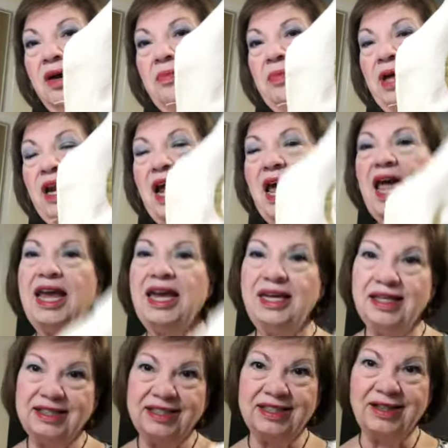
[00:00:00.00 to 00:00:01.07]
But I
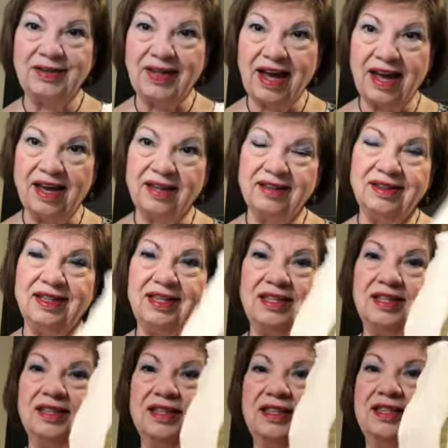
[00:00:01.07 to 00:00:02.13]
hated to do that.
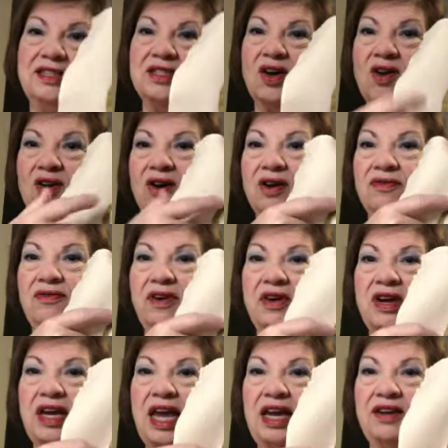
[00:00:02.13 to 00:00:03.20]
These are
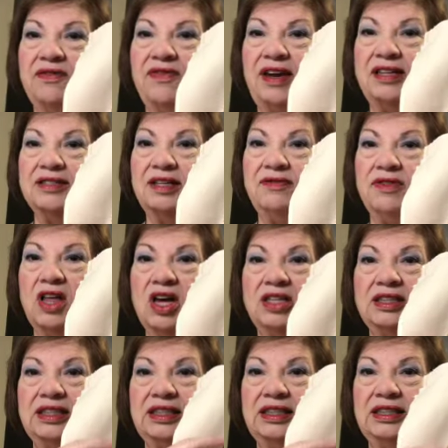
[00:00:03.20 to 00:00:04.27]
variegated fancy
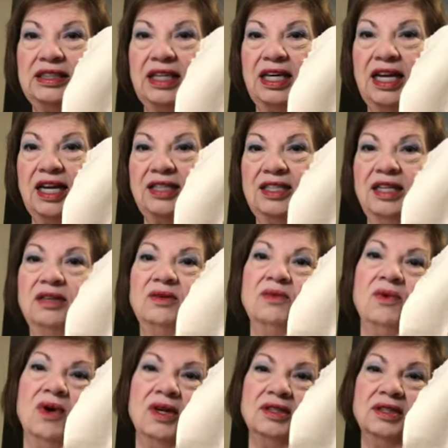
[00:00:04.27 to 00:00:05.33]
flosses, and I didn't
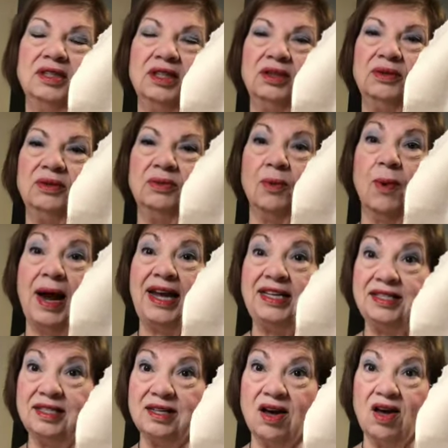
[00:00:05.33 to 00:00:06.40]
want to
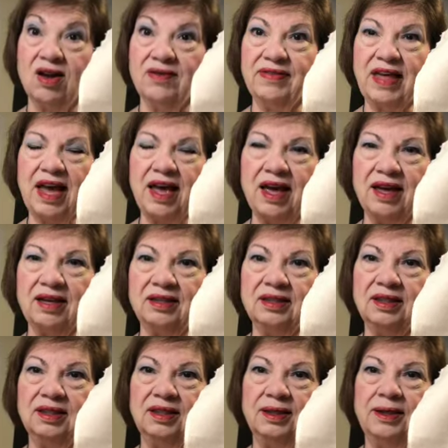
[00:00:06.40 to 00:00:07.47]
waste all of that.
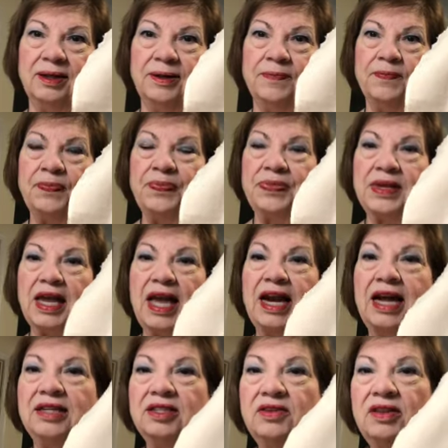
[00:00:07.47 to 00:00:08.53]
And
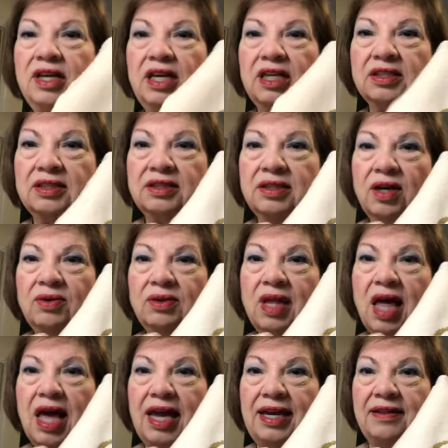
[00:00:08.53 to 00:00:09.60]
I do think it's so
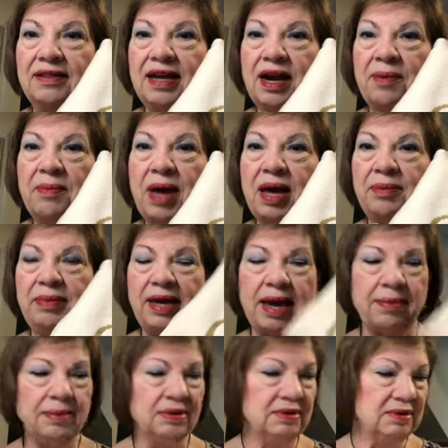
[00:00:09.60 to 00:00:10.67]
light that I might be
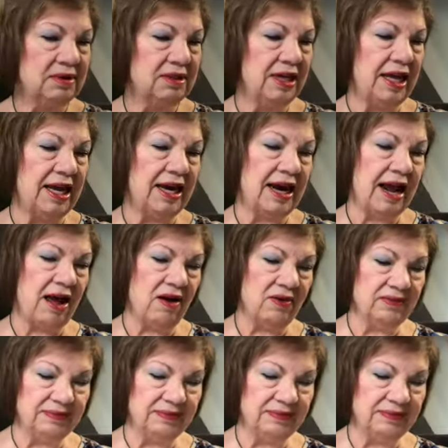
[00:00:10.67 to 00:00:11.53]
able to get it out.